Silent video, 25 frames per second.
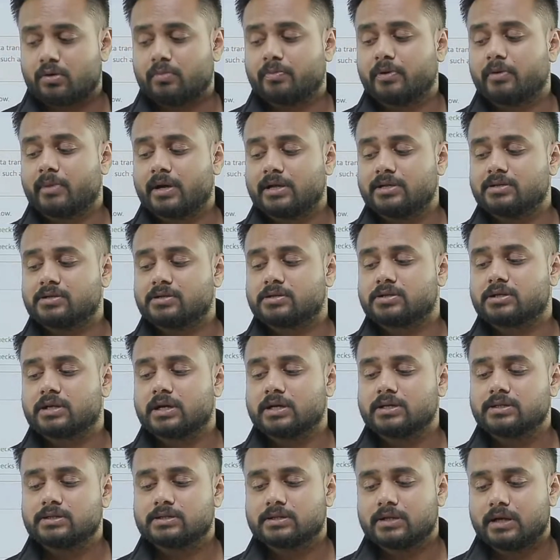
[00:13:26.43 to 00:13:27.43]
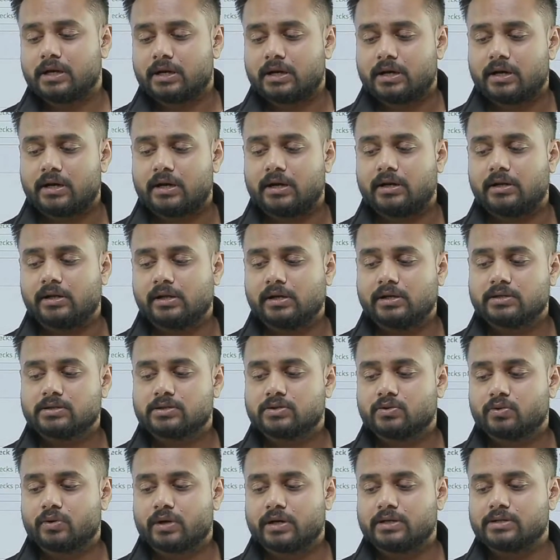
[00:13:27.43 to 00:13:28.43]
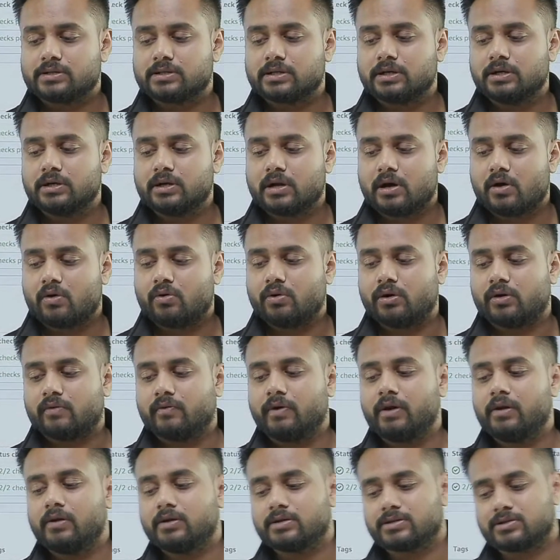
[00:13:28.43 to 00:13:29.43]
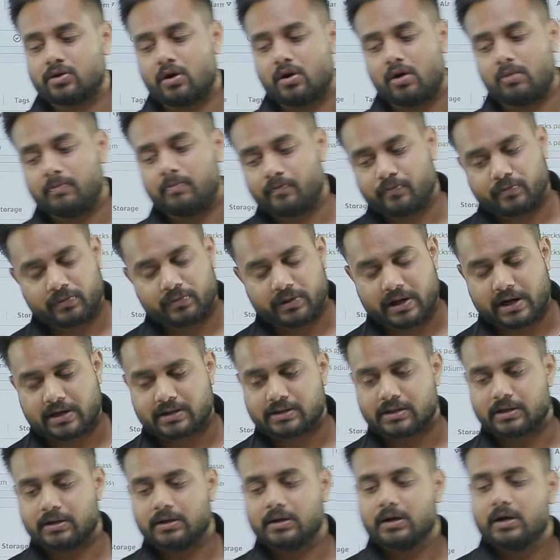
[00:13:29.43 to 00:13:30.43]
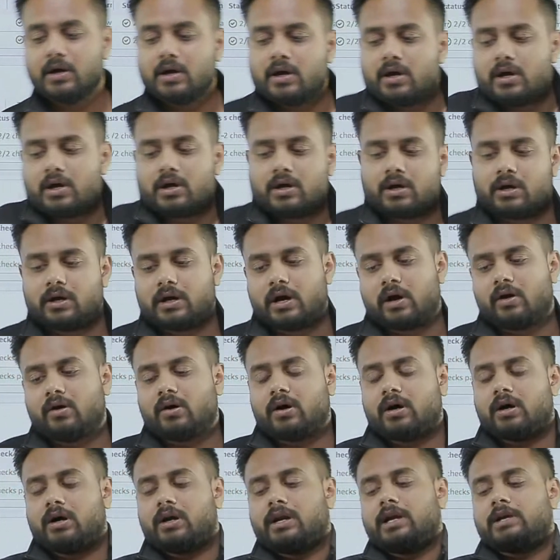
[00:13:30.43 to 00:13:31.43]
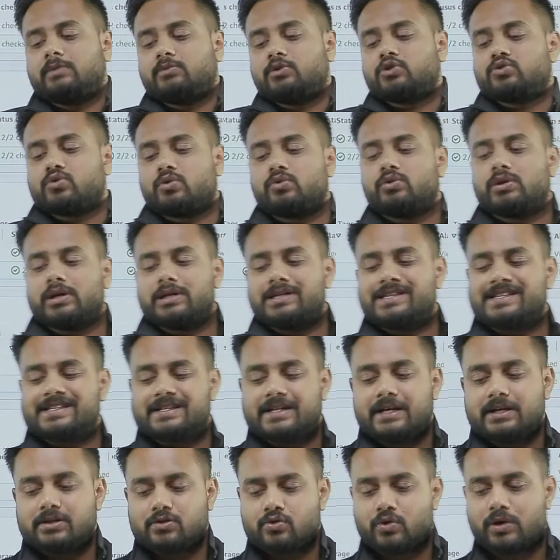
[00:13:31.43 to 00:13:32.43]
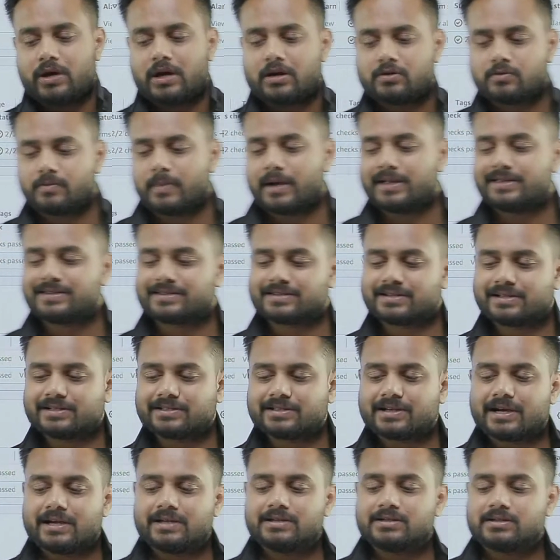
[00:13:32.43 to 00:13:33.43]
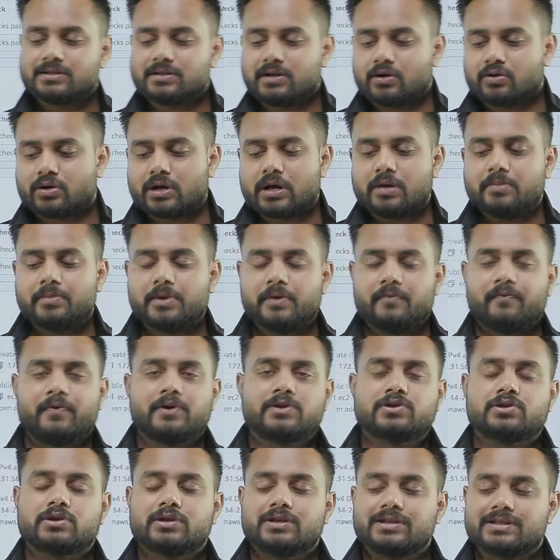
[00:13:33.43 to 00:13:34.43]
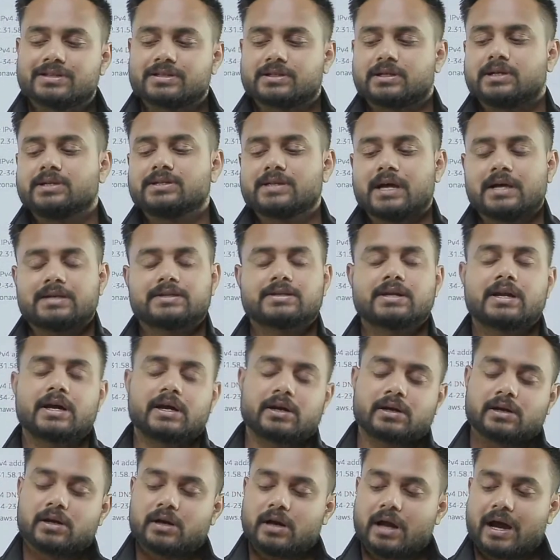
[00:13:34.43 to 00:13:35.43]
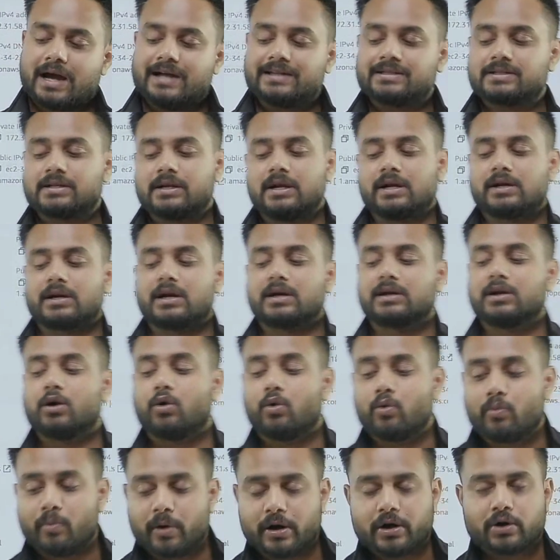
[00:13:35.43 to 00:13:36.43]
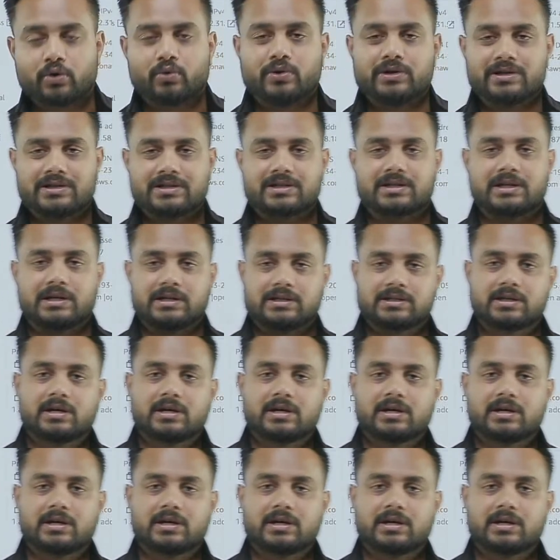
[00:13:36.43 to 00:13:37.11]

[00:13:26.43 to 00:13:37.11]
instance, and yes, you can see now it will stop. That's it. Now let me show you the instance. So here is my instance guys. Now tell me which instance I selected. I selected the Ubuntu instance,